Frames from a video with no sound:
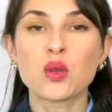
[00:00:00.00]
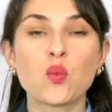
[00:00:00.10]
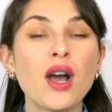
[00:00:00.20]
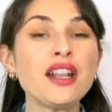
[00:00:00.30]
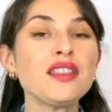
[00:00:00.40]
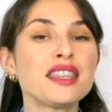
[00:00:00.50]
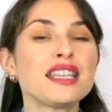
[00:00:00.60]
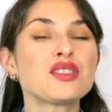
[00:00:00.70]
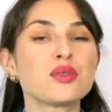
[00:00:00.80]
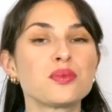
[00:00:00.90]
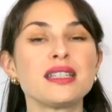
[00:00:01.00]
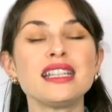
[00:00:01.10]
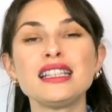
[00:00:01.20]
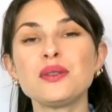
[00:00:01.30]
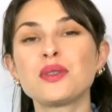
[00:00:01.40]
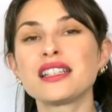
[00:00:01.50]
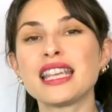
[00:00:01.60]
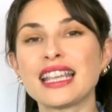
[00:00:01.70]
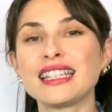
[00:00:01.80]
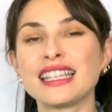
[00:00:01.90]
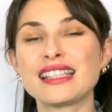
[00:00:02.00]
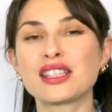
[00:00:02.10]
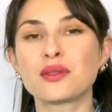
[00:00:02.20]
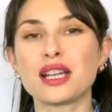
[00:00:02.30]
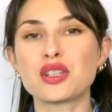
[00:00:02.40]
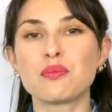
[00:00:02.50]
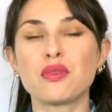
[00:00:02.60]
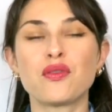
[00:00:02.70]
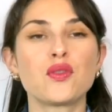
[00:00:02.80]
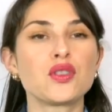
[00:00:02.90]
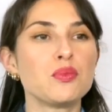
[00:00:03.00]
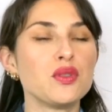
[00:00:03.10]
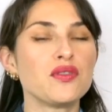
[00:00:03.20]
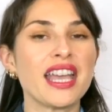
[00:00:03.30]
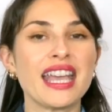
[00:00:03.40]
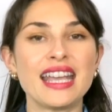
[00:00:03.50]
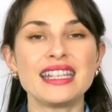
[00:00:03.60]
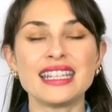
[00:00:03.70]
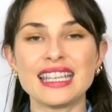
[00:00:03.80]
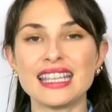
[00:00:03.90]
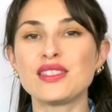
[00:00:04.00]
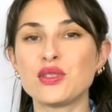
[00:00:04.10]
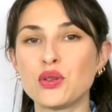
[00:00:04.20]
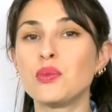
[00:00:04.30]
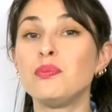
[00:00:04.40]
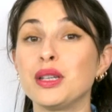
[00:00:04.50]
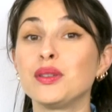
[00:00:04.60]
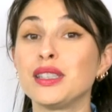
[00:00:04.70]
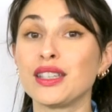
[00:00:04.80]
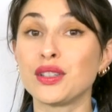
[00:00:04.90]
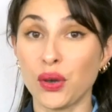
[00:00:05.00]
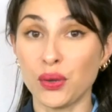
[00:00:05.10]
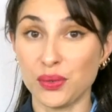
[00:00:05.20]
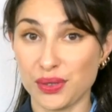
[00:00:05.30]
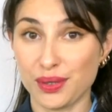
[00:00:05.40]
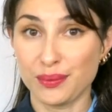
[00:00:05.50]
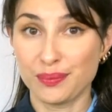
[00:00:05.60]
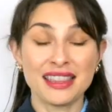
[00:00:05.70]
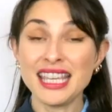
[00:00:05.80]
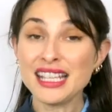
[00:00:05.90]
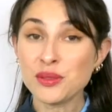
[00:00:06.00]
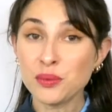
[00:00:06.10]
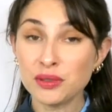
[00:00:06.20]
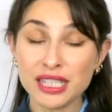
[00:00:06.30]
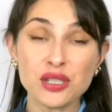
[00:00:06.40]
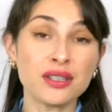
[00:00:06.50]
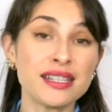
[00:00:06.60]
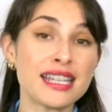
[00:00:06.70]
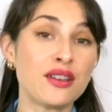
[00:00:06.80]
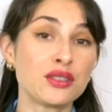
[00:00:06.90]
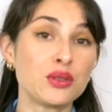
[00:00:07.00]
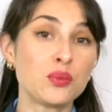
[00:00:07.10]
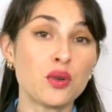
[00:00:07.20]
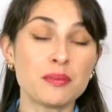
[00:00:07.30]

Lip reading: One of the things you really want to take into consideration before you move ahead is your building codes. This will literally tell you what